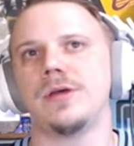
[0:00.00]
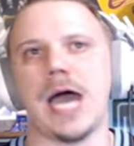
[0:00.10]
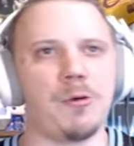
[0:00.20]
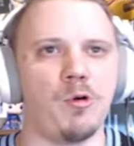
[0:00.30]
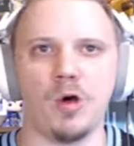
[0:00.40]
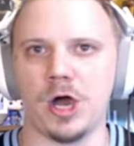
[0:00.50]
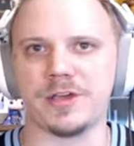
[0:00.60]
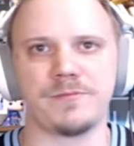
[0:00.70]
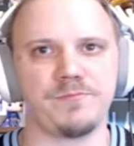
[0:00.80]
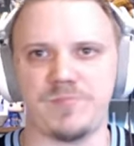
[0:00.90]
I will walk
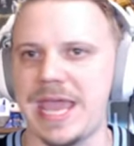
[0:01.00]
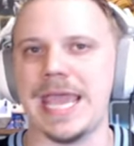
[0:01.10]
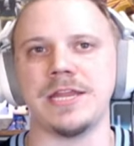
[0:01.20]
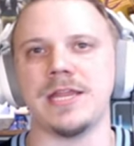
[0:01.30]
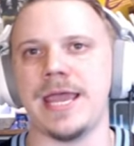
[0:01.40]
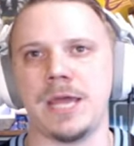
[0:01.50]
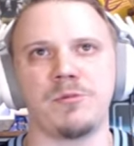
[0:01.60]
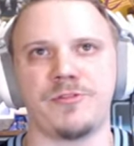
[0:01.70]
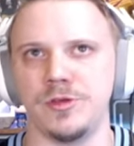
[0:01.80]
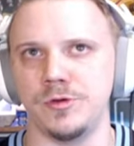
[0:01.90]
hand in hand
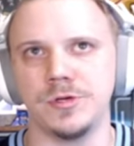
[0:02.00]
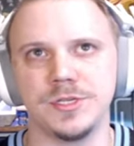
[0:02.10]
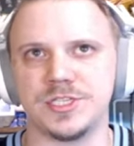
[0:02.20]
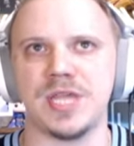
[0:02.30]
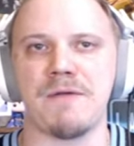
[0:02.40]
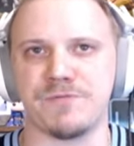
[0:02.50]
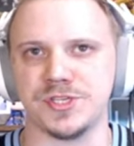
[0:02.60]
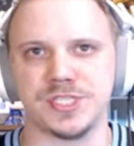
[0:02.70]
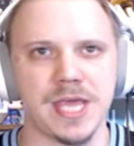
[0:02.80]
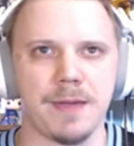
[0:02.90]
with you, step for
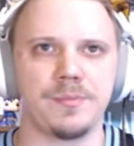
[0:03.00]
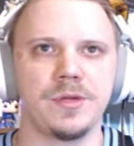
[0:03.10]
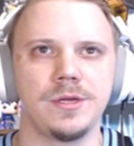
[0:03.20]
step.